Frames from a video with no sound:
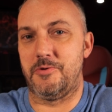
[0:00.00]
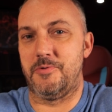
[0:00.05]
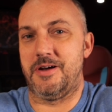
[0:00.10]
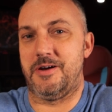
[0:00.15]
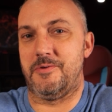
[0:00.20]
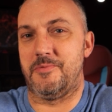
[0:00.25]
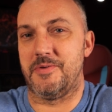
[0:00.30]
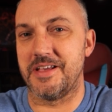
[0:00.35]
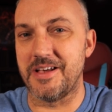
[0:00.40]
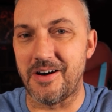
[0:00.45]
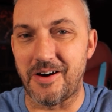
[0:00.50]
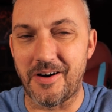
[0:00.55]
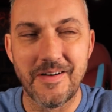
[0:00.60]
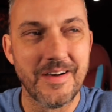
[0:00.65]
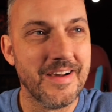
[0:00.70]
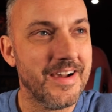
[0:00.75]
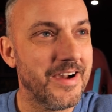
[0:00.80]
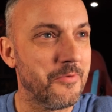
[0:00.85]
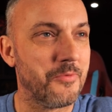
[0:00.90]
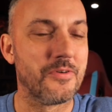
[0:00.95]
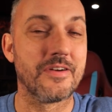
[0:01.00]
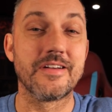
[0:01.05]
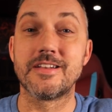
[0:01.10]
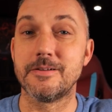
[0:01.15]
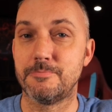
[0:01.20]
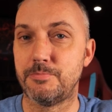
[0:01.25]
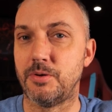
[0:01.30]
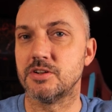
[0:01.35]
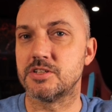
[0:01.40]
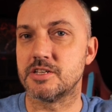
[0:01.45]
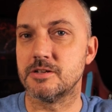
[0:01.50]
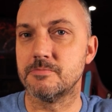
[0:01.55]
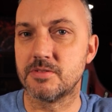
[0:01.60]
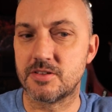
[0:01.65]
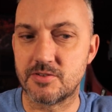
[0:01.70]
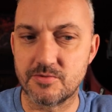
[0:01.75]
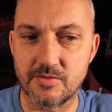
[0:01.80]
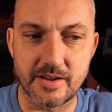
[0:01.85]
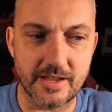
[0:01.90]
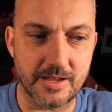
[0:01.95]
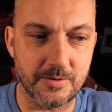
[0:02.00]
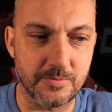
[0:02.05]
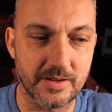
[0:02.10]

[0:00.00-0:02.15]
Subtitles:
where we are. We're in the bottom three.